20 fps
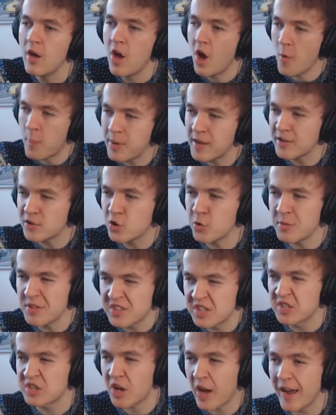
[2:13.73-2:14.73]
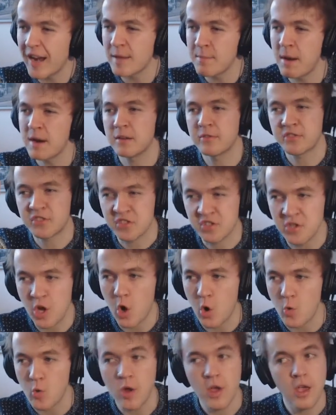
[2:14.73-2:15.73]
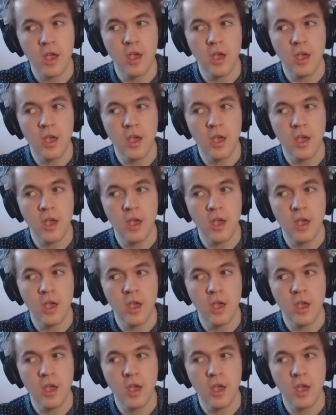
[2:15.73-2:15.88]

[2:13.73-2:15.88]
a place almost entirely made of snow.